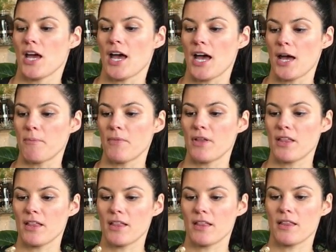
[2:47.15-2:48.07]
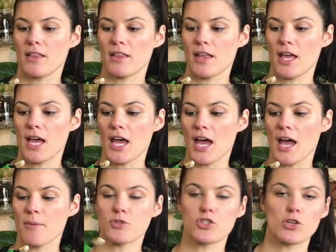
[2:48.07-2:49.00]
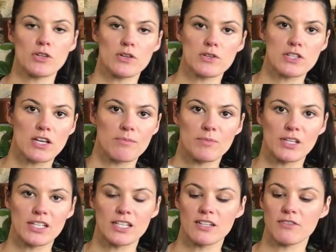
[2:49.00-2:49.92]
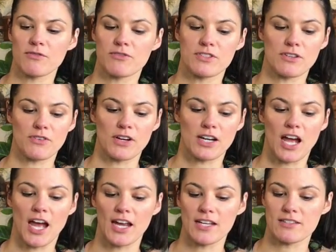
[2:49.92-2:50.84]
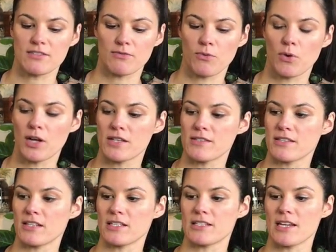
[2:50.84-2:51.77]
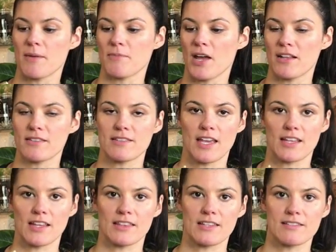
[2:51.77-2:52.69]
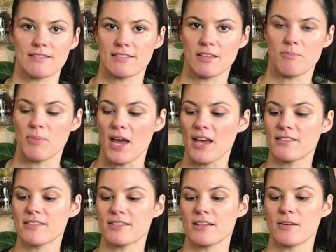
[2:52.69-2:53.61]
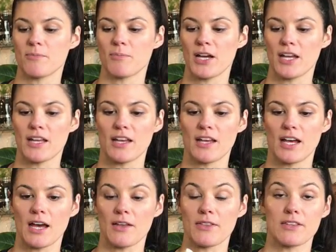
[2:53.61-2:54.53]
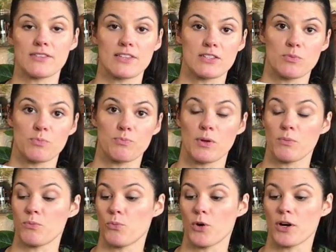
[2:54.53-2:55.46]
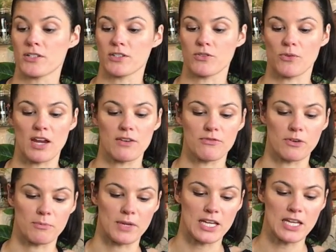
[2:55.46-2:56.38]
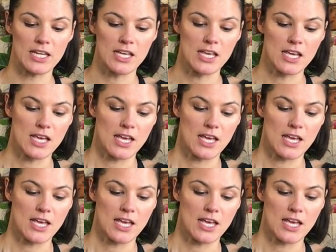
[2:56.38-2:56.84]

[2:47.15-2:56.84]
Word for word: I'm sure there's a million of different kinds of ones, and I'm not saying that this is the best, but this has worked great for me.